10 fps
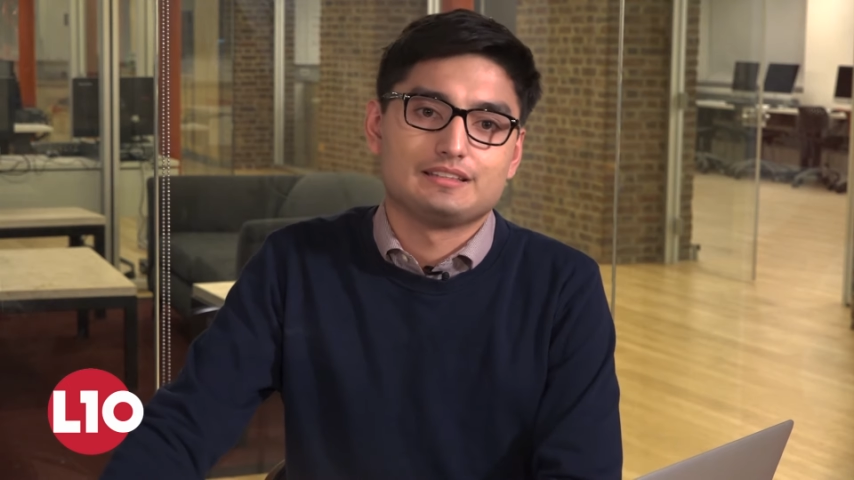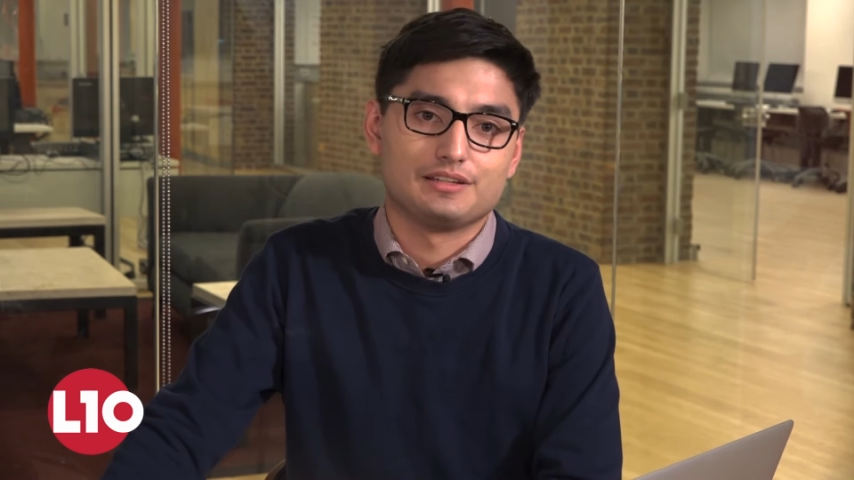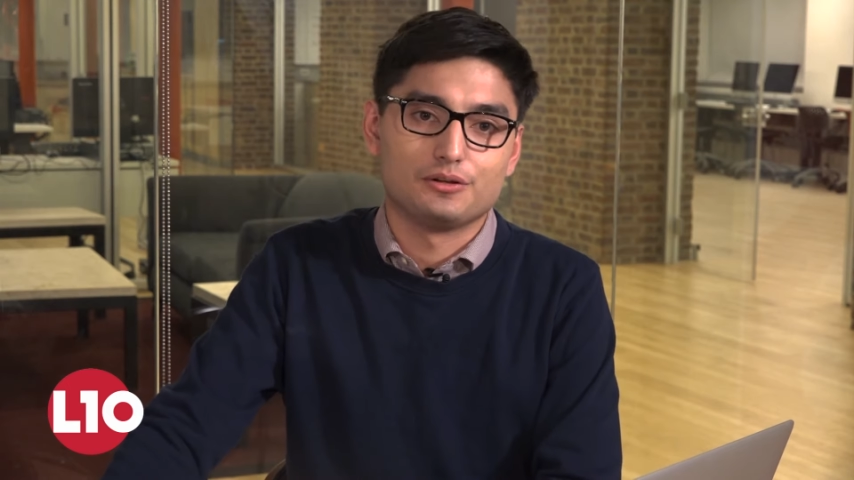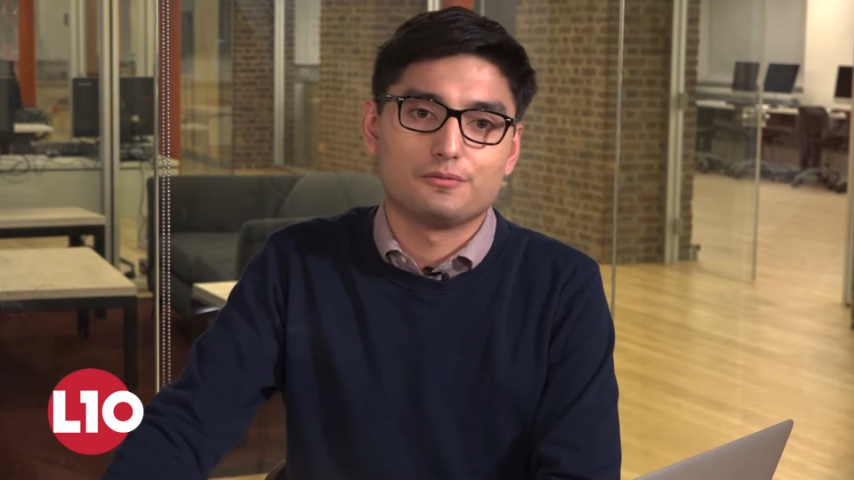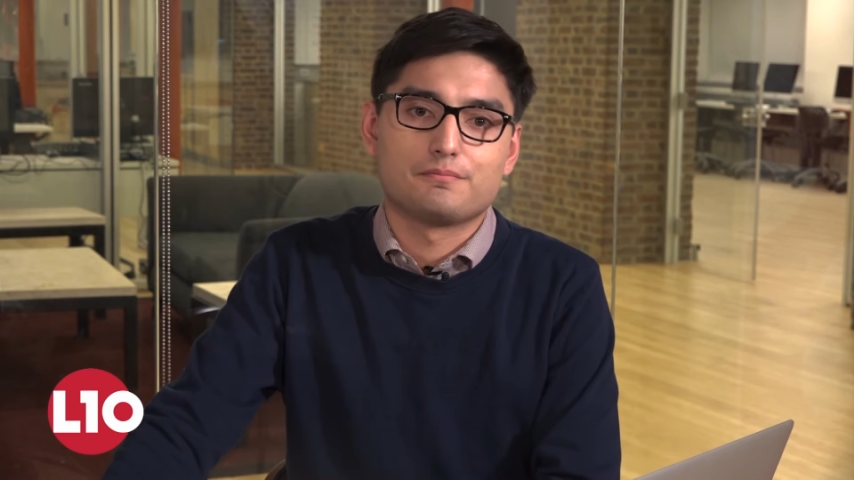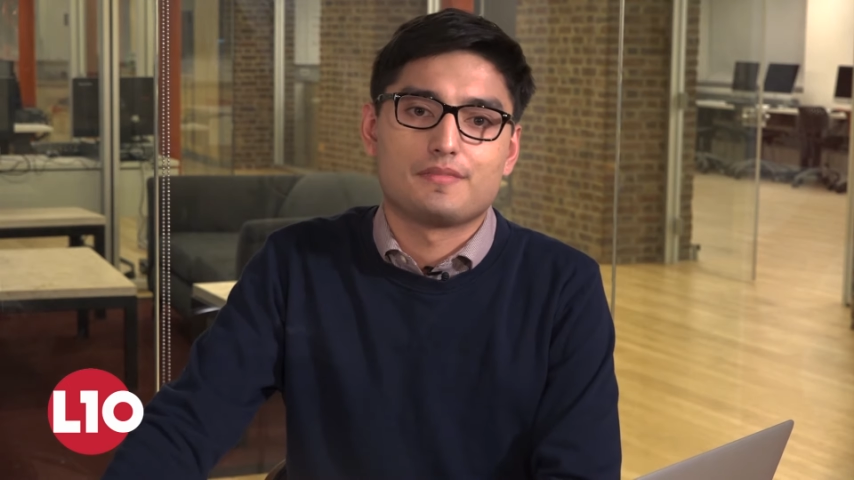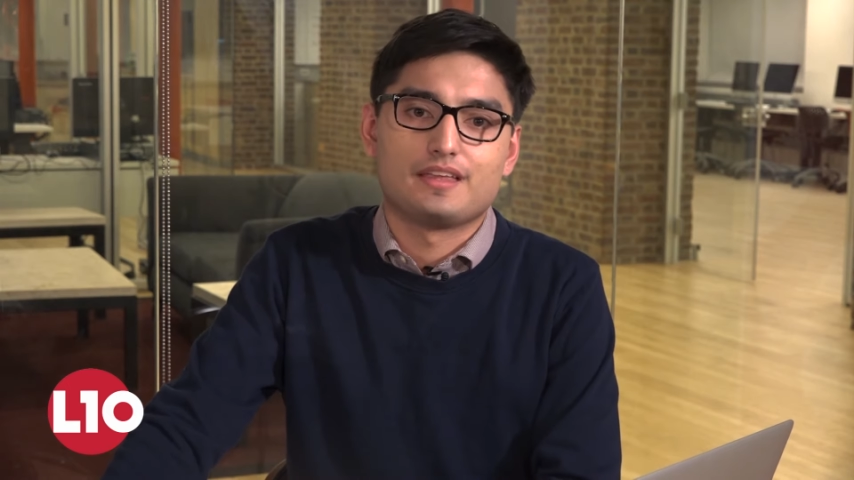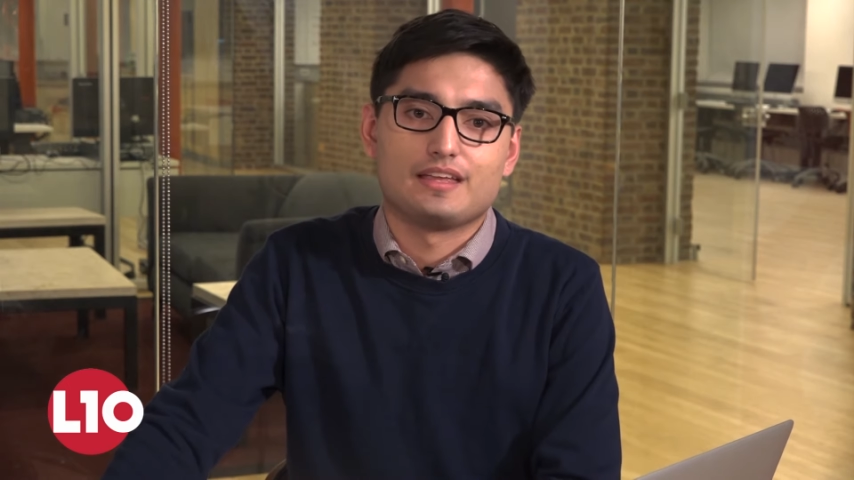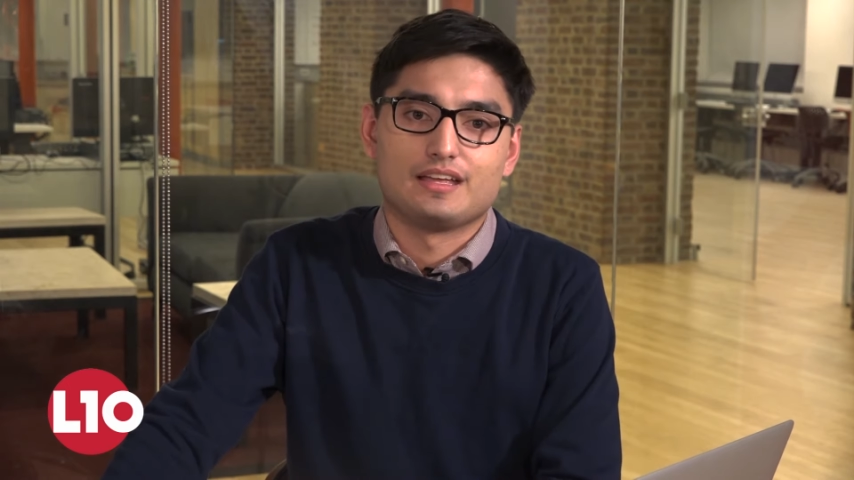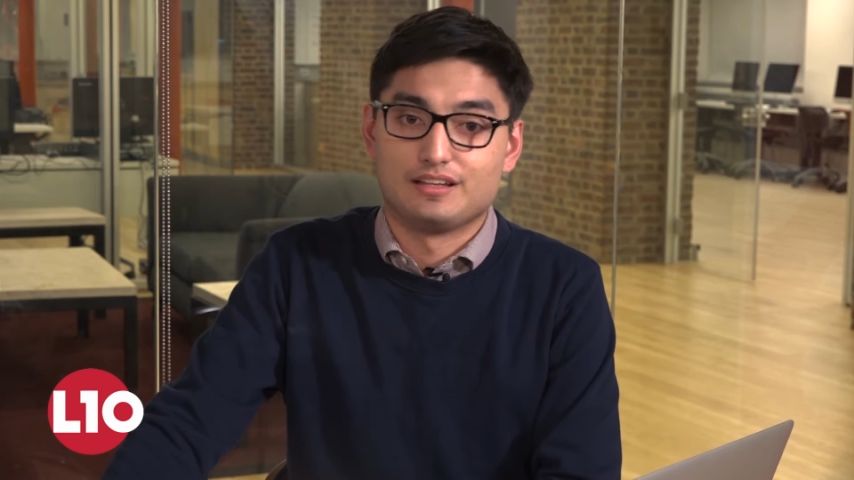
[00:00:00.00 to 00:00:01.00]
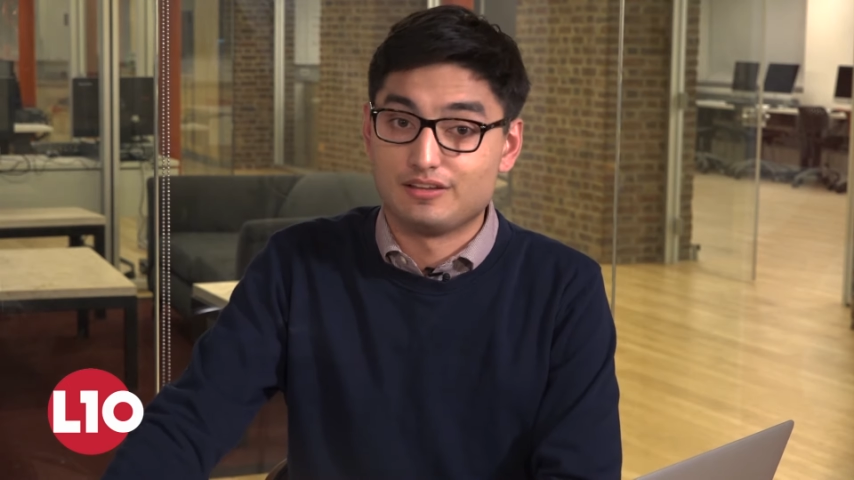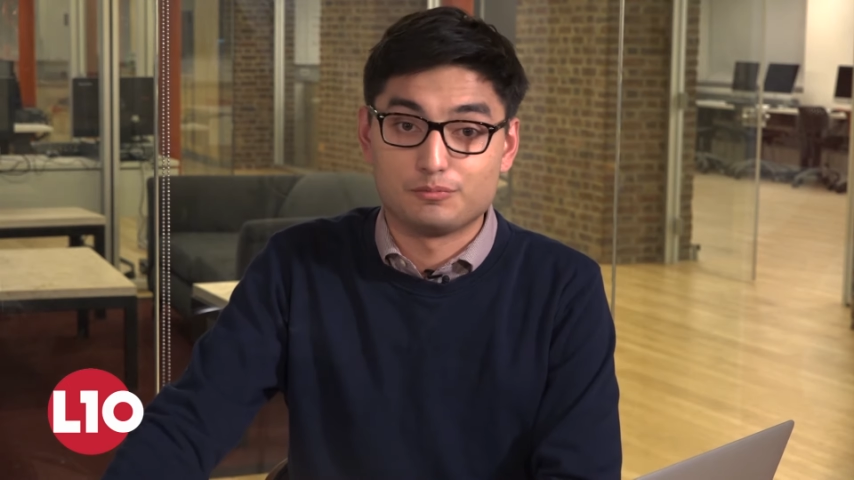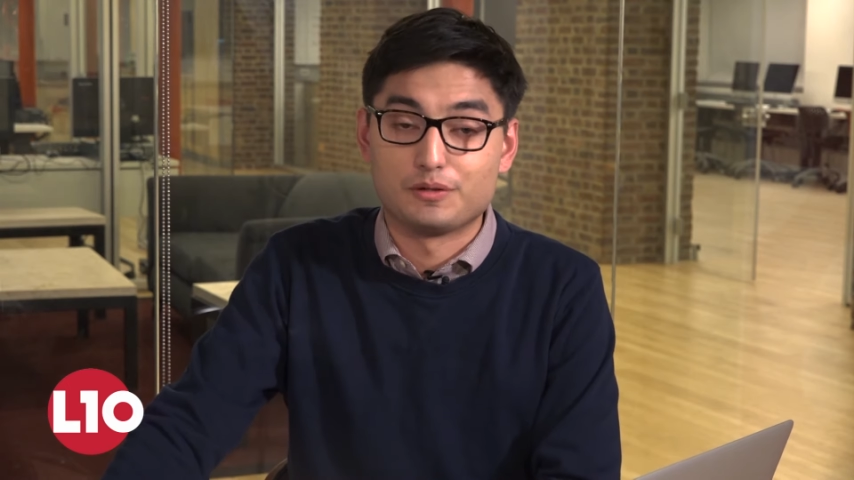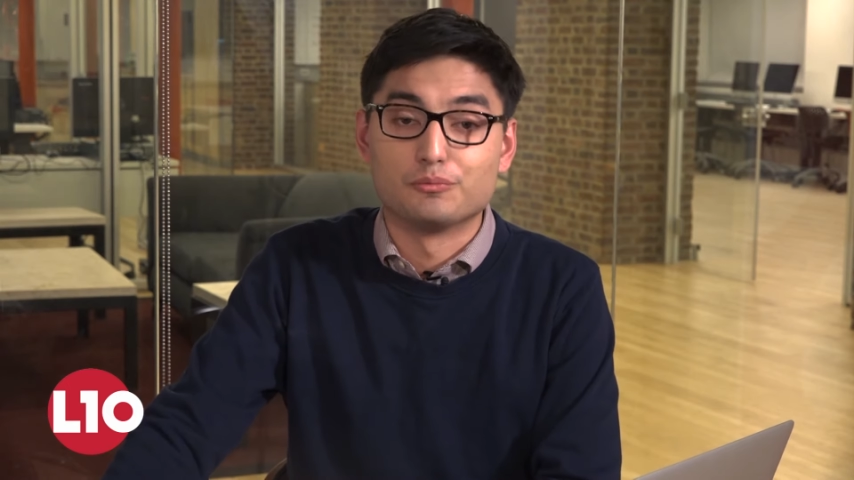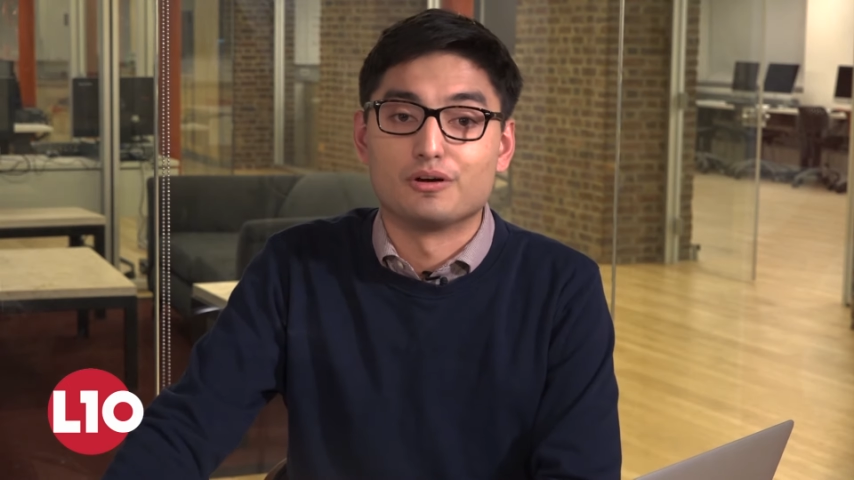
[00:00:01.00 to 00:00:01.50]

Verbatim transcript: Gil, it has been